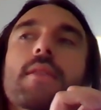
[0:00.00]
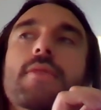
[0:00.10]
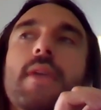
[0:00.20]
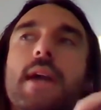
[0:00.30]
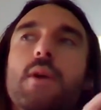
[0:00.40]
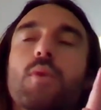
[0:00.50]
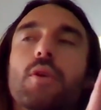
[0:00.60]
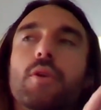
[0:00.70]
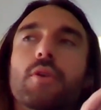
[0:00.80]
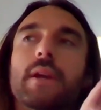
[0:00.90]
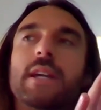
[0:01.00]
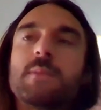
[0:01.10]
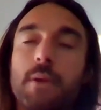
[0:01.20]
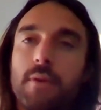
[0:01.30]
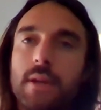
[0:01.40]
they were
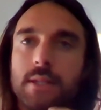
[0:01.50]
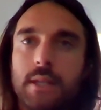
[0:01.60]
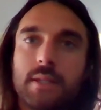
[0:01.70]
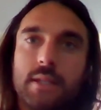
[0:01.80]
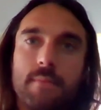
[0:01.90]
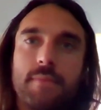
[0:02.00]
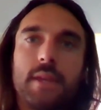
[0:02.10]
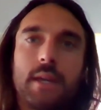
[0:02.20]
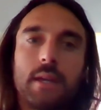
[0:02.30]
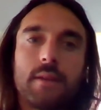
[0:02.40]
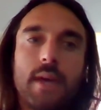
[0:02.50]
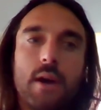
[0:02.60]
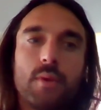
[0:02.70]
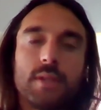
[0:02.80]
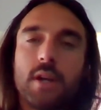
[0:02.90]
experiencing something
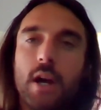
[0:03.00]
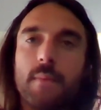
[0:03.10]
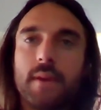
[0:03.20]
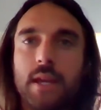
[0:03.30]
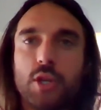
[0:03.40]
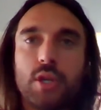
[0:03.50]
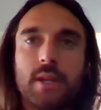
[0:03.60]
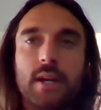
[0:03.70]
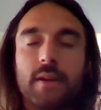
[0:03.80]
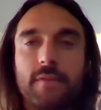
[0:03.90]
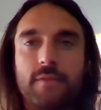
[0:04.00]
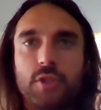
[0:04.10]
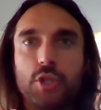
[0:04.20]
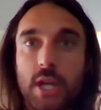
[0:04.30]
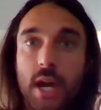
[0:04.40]
that was a combination of
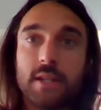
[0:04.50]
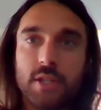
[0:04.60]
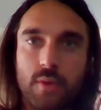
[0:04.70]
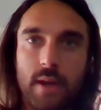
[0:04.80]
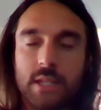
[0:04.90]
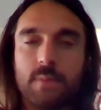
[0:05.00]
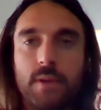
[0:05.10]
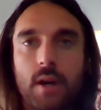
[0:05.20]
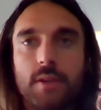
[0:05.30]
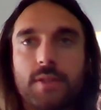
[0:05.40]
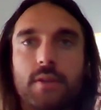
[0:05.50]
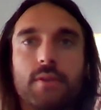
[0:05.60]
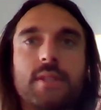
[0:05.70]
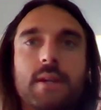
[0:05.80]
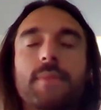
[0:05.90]
G I distress, but
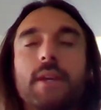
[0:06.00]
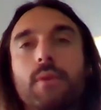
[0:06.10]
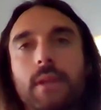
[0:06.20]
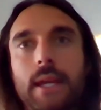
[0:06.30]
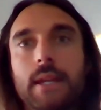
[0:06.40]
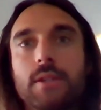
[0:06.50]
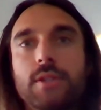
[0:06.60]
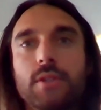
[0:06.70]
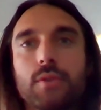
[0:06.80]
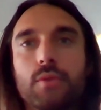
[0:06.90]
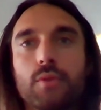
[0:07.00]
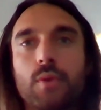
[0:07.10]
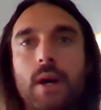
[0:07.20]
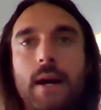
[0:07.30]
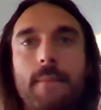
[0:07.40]
also something related
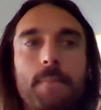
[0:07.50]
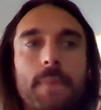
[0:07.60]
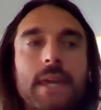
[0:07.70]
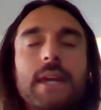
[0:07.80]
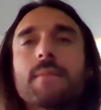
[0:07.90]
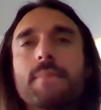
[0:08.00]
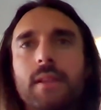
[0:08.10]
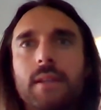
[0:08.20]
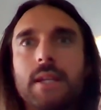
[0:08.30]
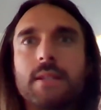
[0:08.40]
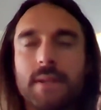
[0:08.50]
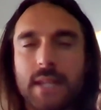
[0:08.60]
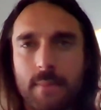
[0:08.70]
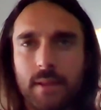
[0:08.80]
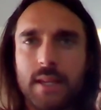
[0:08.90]
to um, the inability to
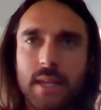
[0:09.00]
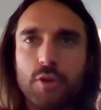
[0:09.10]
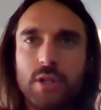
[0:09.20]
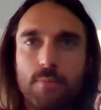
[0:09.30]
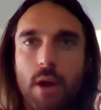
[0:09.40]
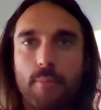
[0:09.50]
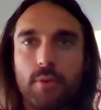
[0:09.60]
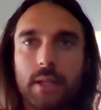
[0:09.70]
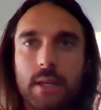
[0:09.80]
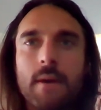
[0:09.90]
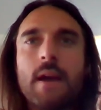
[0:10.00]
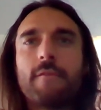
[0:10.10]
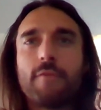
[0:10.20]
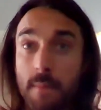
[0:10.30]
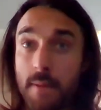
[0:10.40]
metabolize energy properly
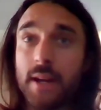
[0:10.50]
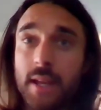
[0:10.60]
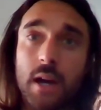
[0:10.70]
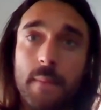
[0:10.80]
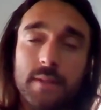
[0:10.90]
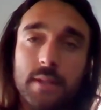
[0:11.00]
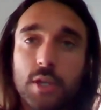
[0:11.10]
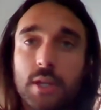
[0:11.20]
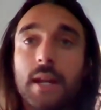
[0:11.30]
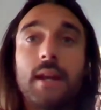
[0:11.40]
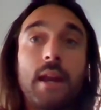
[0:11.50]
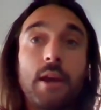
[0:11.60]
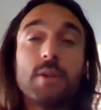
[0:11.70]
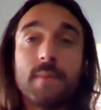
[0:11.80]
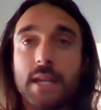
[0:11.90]
from a body composition and an
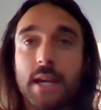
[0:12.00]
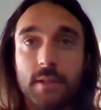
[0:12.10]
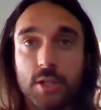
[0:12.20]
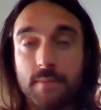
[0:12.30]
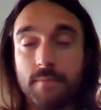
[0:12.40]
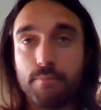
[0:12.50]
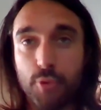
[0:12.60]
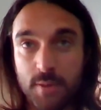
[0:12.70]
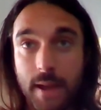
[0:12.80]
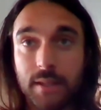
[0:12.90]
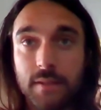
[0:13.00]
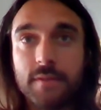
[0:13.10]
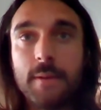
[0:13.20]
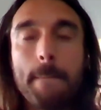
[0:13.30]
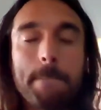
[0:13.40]
energy metabolism perspective.
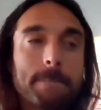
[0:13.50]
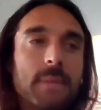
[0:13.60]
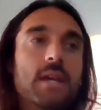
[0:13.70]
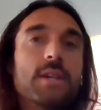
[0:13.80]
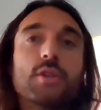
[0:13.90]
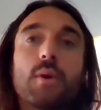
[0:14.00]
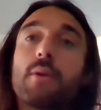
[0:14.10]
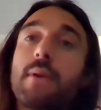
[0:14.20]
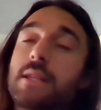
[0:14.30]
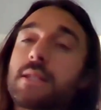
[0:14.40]
So I ran